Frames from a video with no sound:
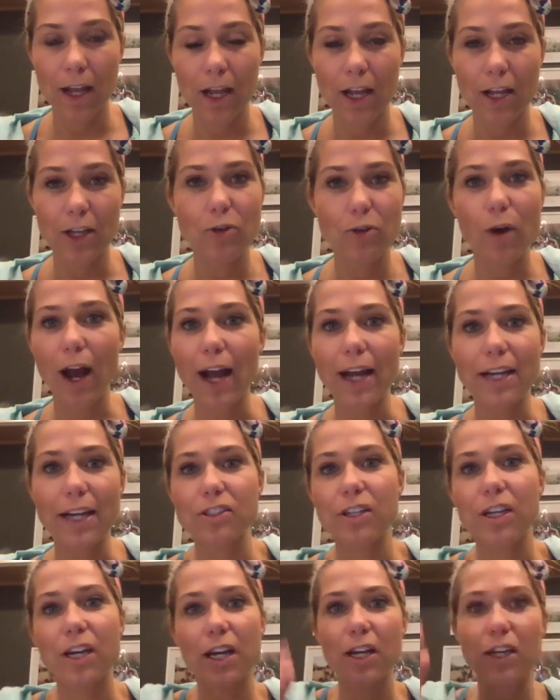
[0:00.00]
You guys,
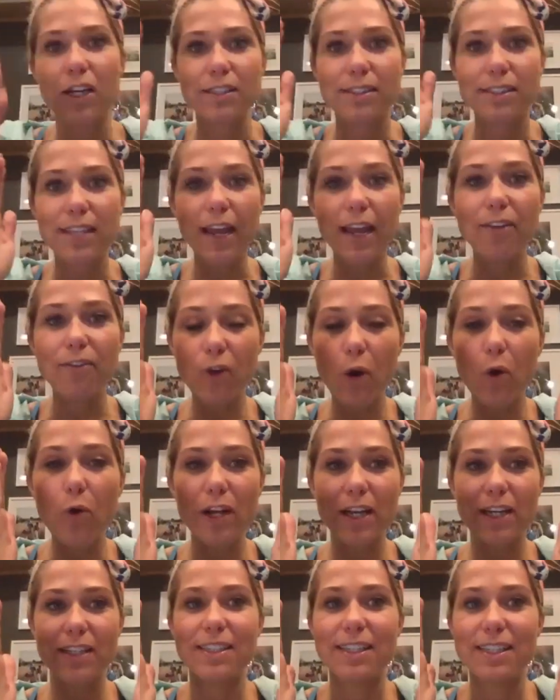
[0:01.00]
stay
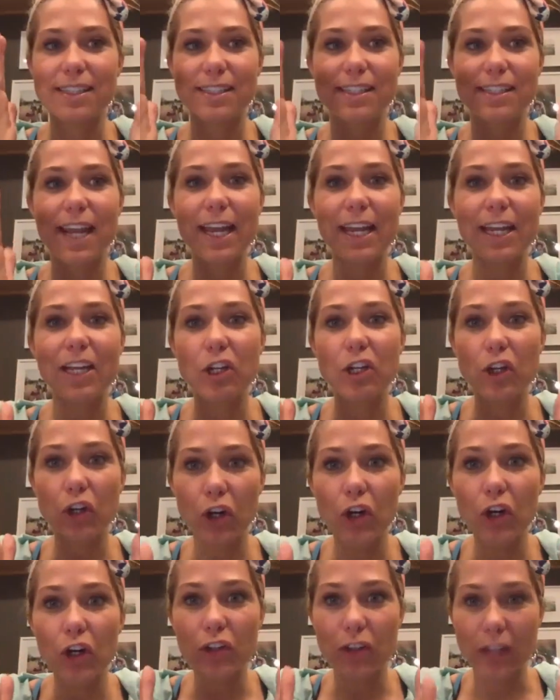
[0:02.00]
focused and stay in
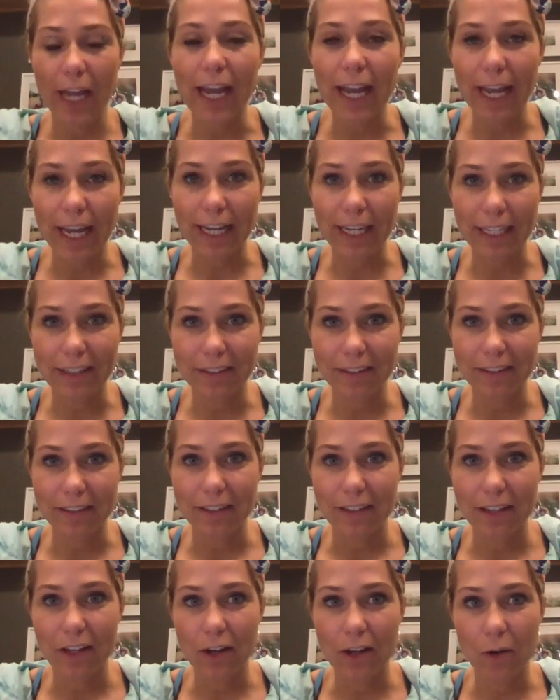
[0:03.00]
your lane,
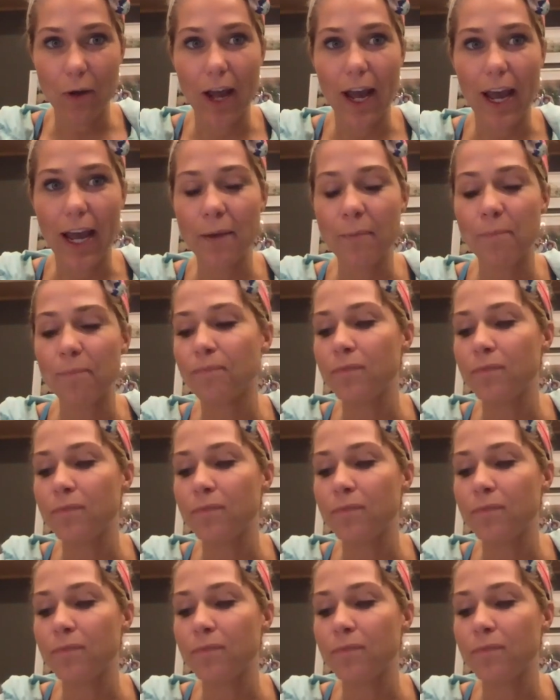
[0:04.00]
okay?